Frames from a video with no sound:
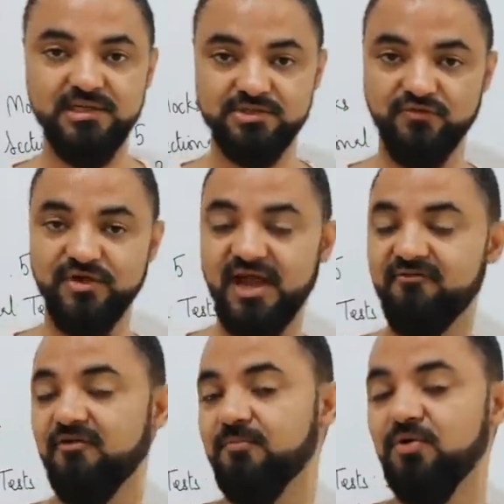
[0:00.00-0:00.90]
So if you
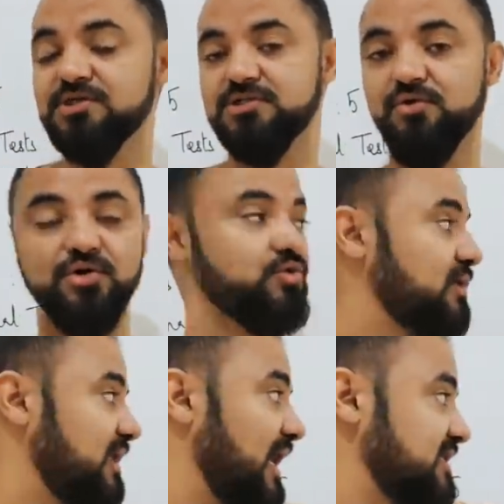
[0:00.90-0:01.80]
have our books, go through
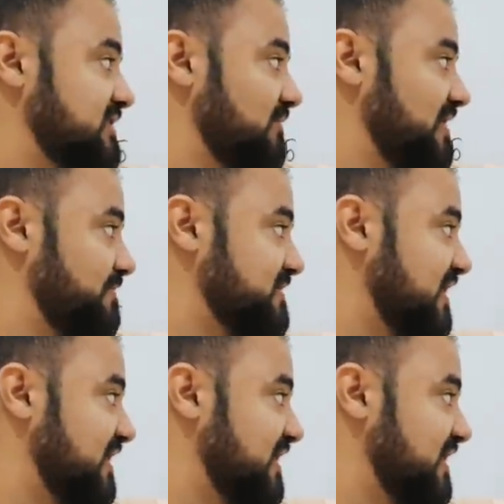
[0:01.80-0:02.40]
the last year papers